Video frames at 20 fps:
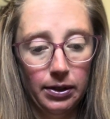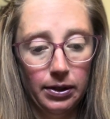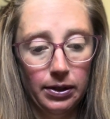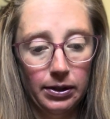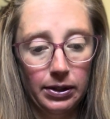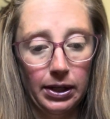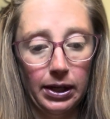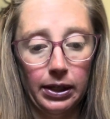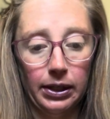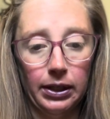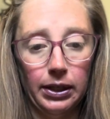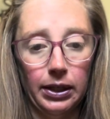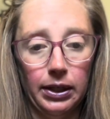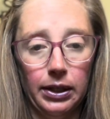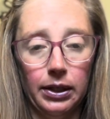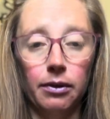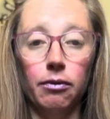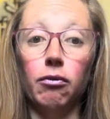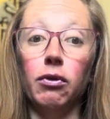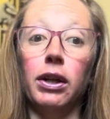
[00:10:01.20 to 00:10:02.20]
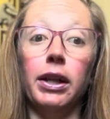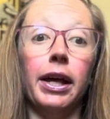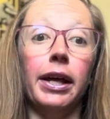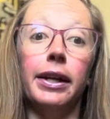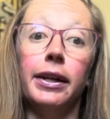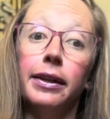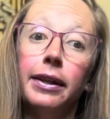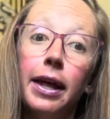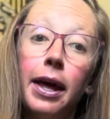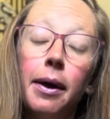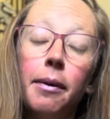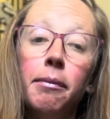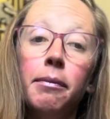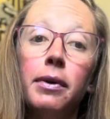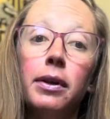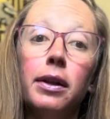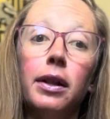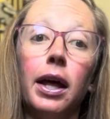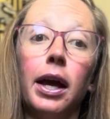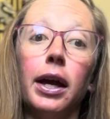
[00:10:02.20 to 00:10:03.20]
Second, related to them,
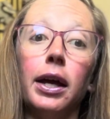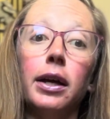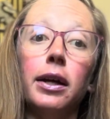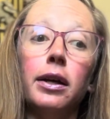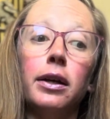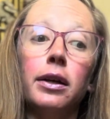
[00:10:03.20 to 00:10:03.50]
like,